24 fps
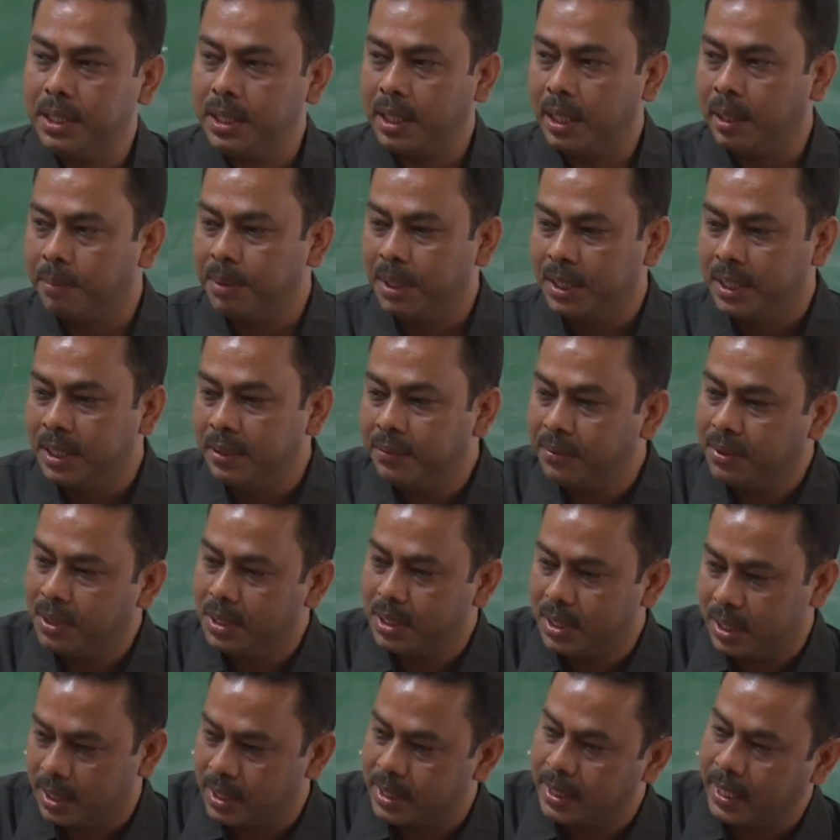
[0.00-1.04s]
if the
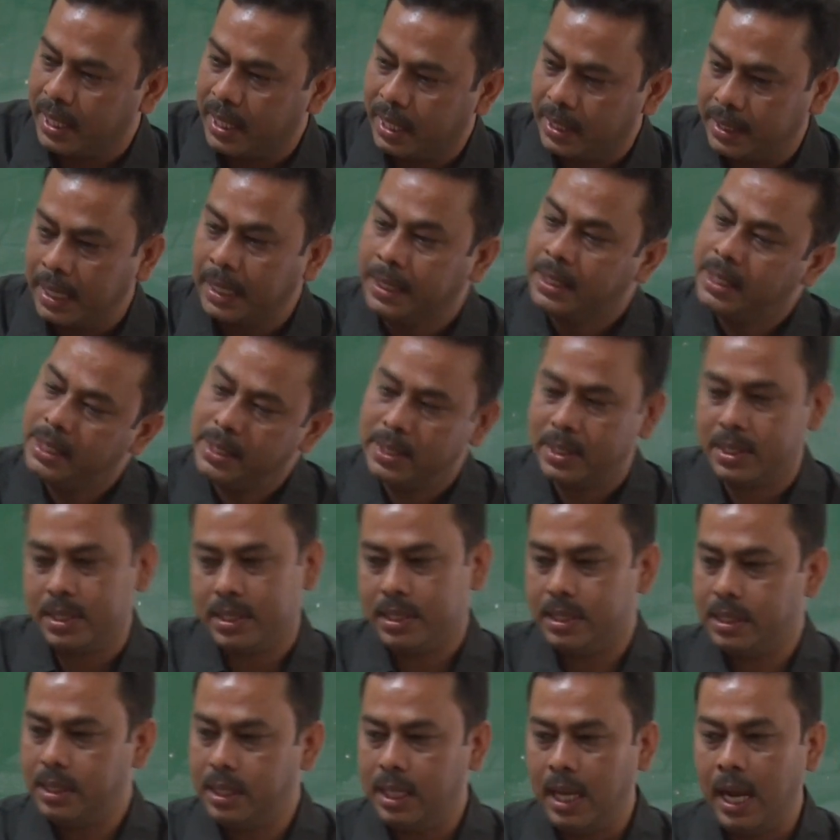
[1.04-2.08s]
difference is there, that
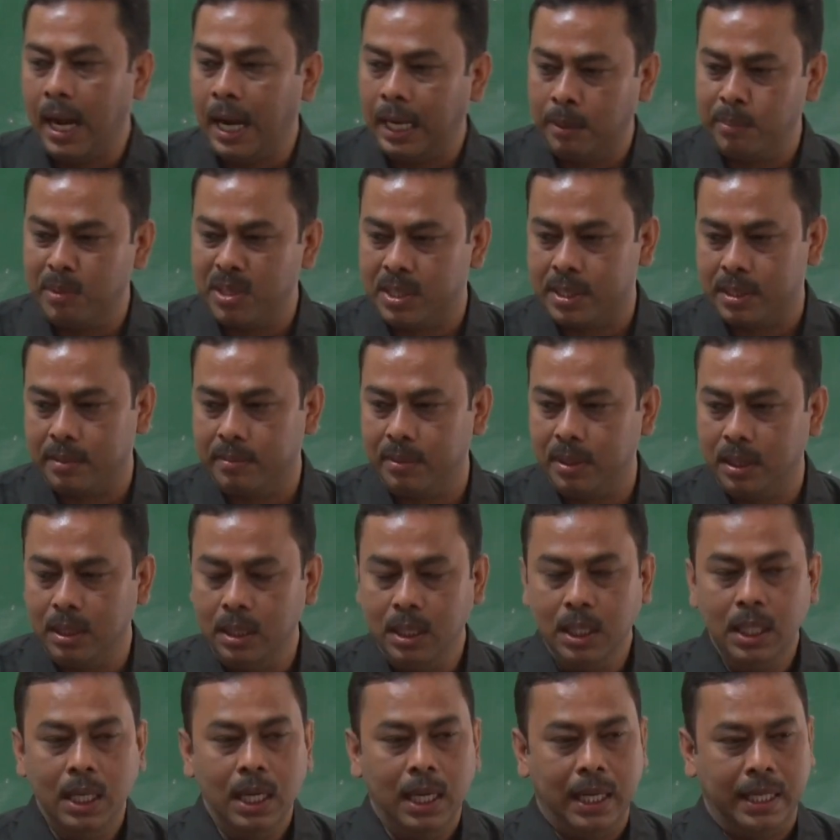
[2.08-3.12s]
is admissible.
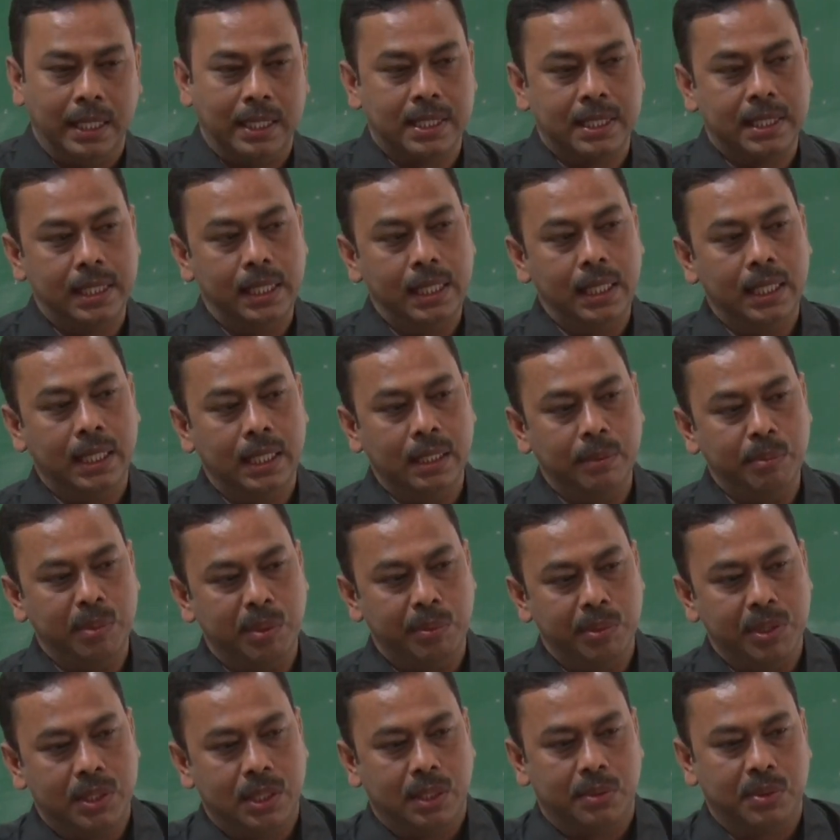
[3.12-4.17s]
Like silica may
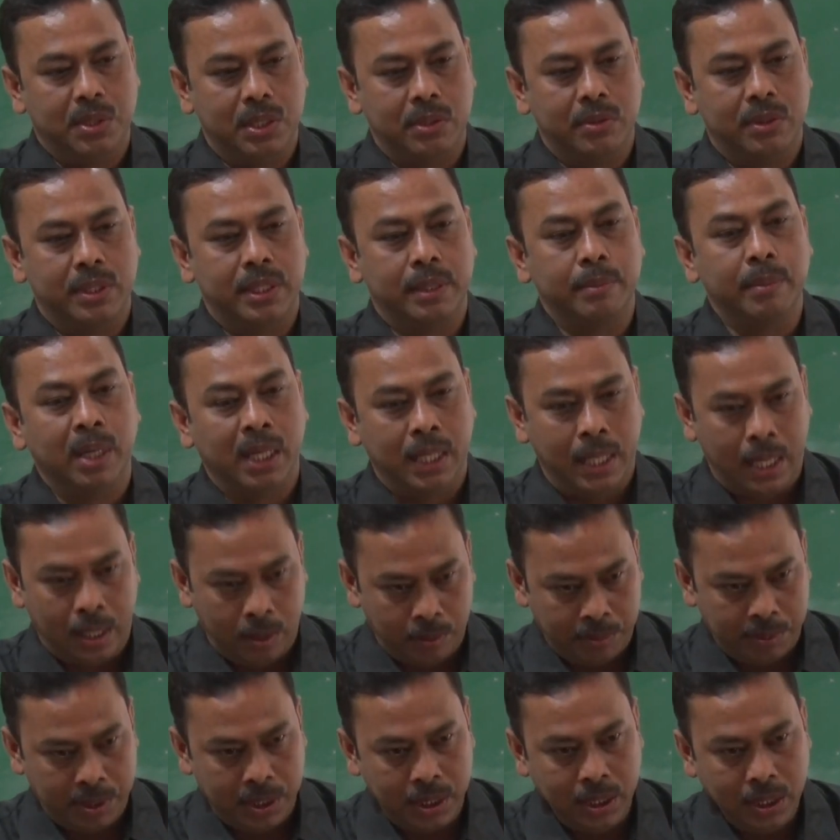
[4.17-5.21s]
be substituted by
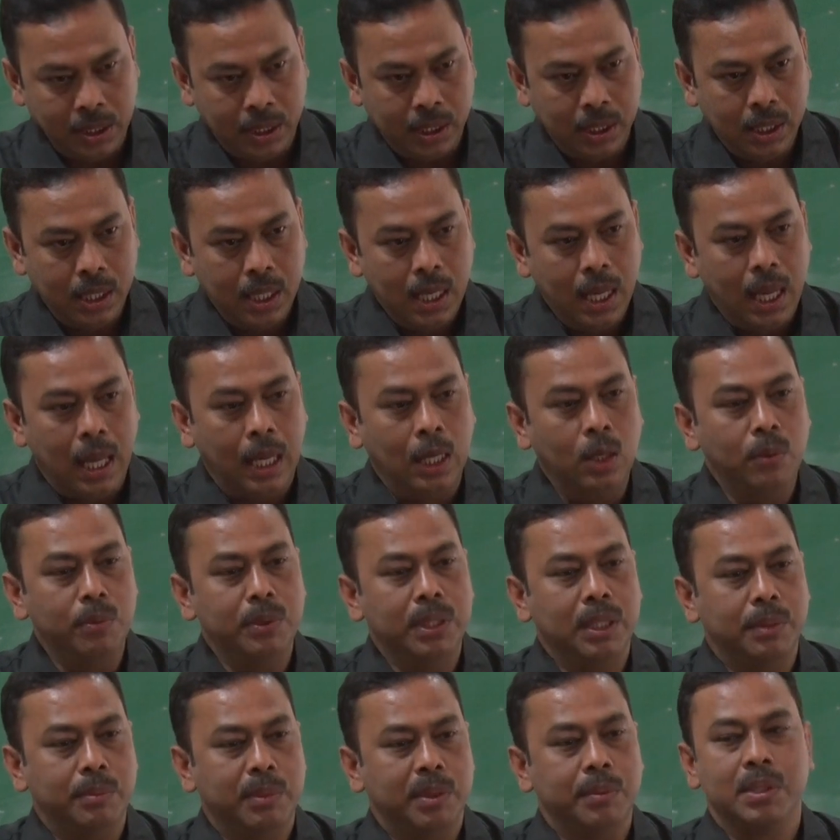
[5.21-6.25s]

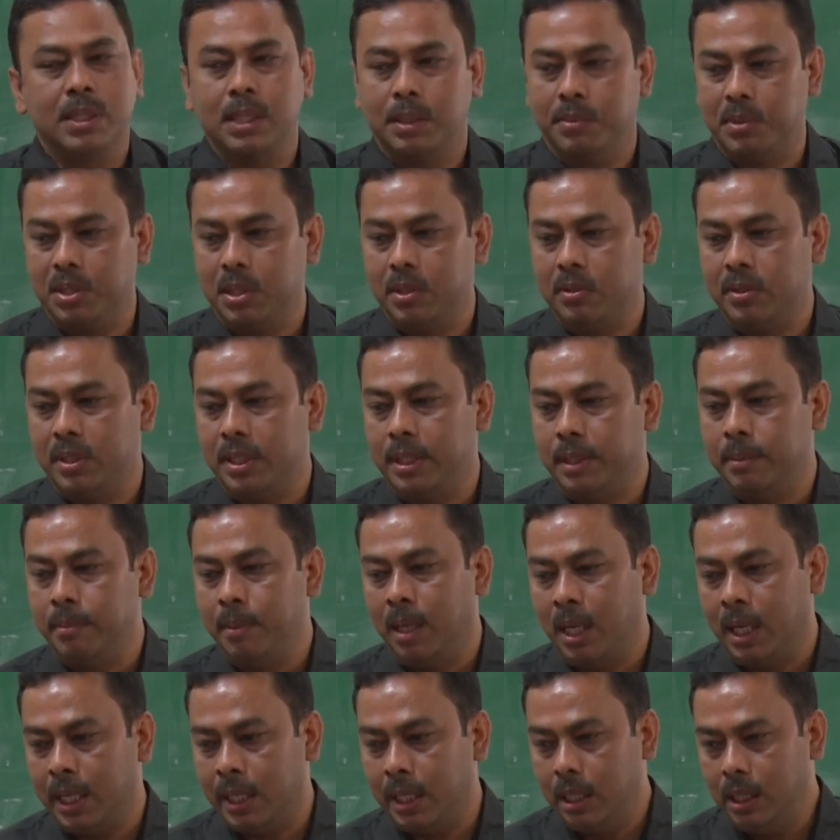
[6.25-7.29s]
alumina may be substituted
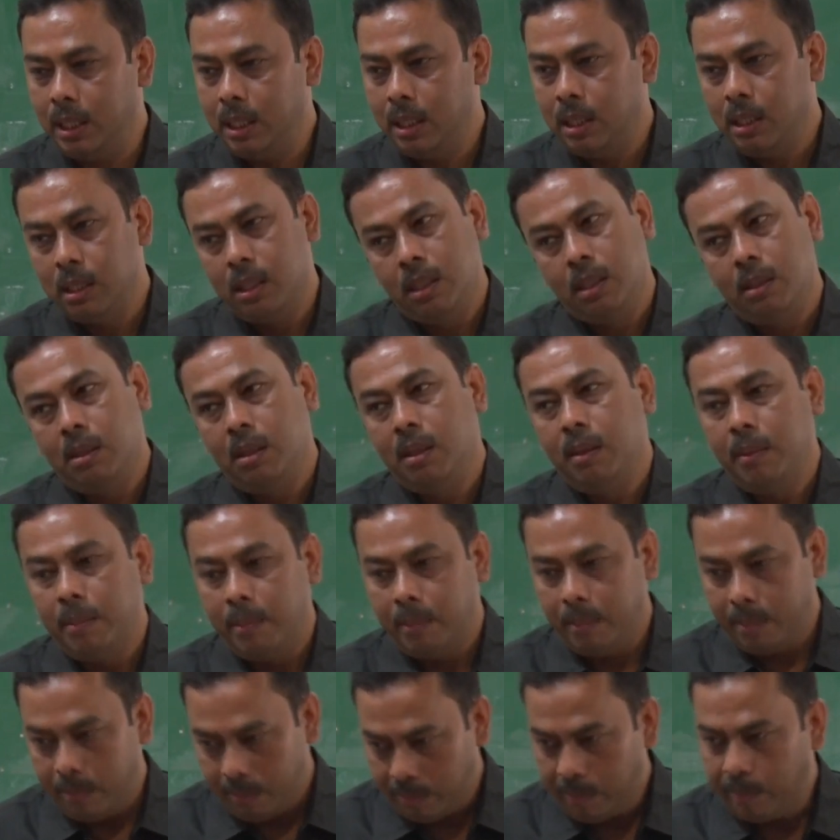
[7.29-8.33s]
by
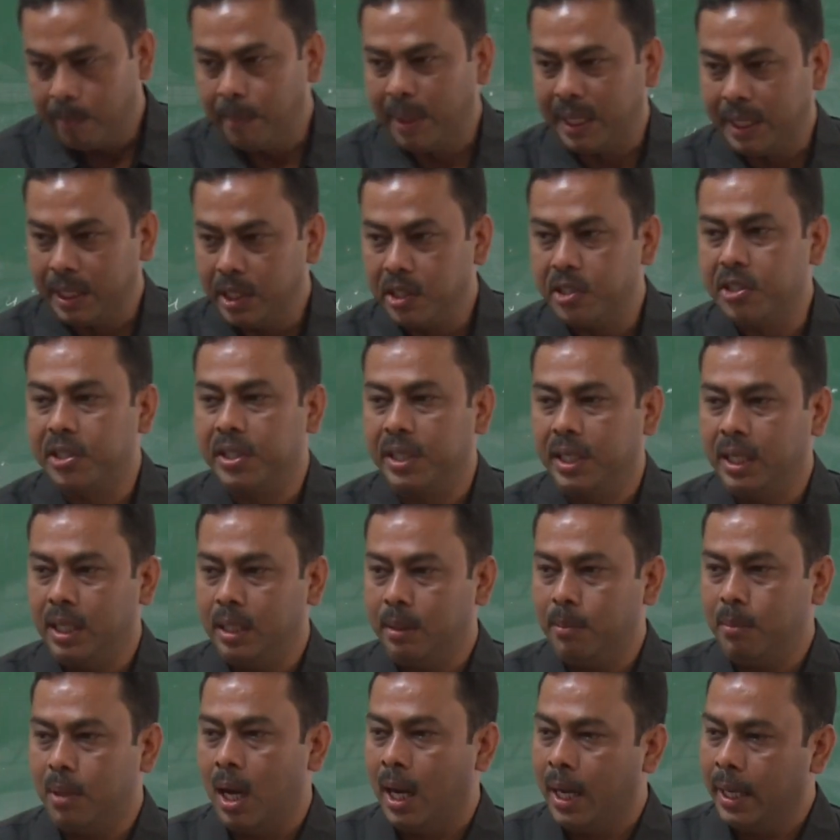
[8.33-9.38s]

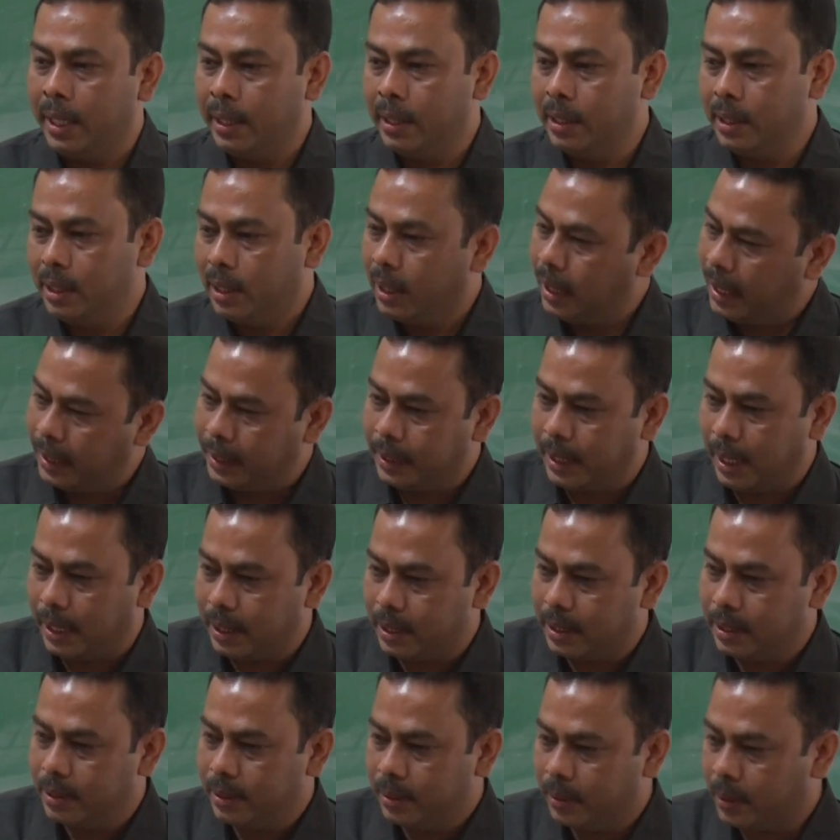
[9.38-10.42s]
magnesium, iron, like that.
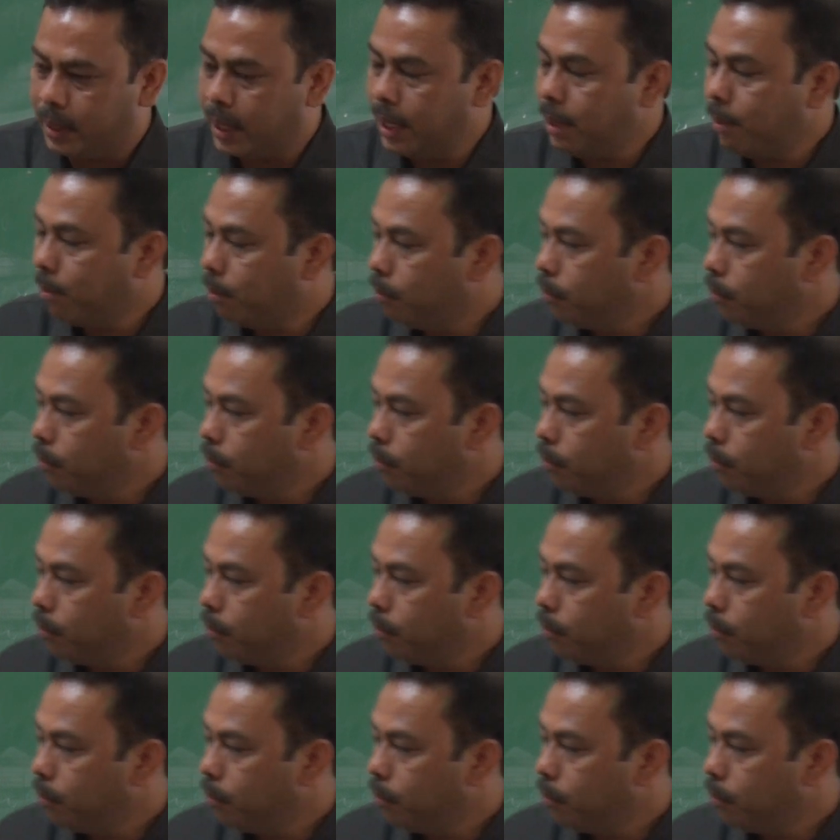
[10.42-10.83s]
Okay?